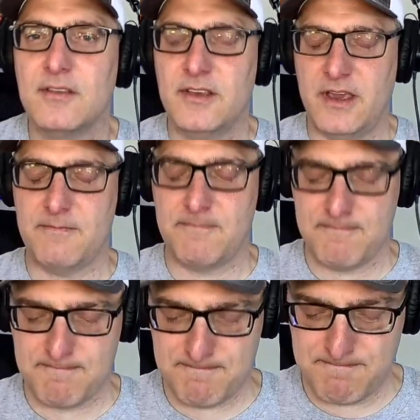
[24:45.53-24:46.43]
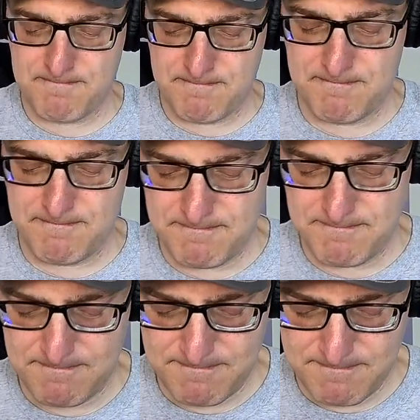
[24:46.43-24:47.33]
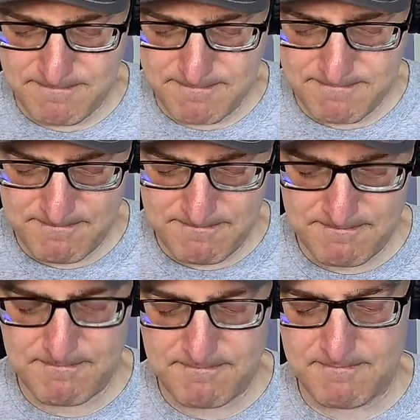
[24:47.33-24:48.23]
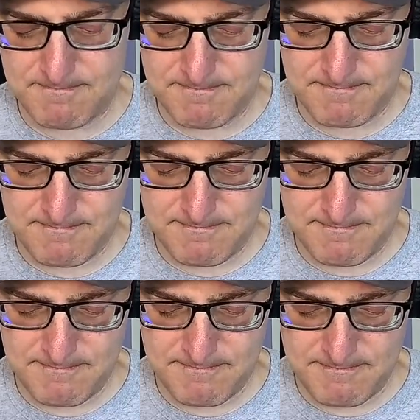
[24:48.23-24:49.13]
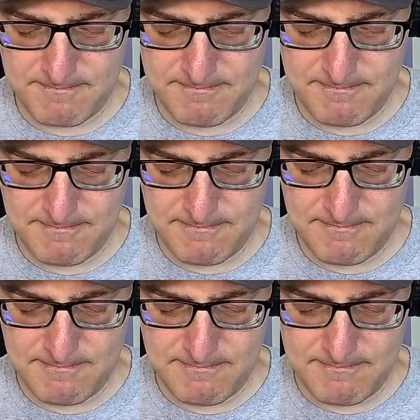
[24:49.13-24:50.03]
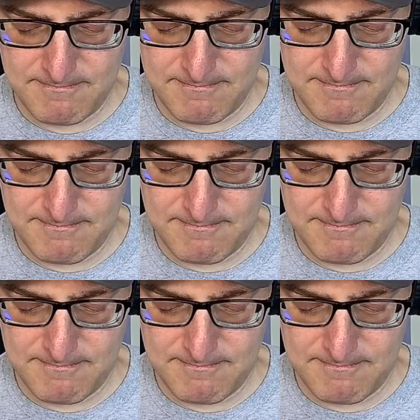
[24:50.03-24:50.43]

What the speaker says: No words are spoken by the person on screen.